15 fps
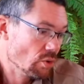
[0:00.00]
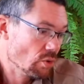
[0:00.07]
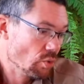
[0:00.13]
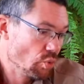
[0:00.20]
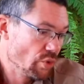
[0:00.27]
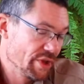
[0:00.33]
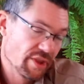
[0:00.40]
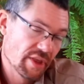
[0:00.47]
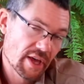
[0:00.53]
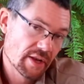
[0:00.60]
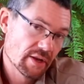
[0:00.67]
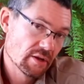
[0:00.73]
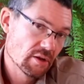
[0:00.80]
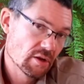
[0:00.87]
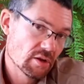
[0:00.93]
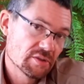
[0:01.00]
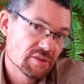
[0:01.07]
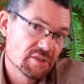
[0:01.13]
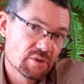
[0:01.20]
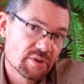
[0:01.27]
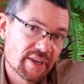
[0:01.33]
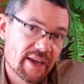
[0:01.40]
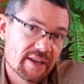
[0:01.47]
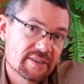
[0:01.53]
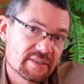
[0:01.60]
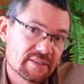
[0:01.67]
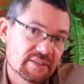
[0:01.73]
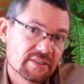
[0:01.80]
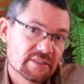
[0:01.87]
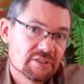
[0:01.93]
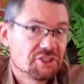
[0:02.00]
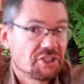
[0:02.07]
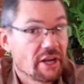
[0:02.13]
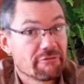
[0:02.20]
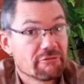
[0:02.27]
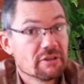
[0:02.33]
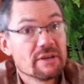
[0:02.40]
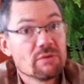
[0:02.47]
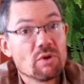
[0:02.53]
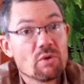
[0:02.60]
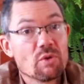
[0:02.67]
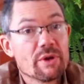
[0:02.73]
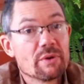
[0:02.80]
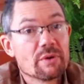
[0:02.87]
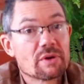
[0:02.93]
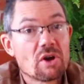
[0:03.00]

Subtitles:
We then also get generally what we would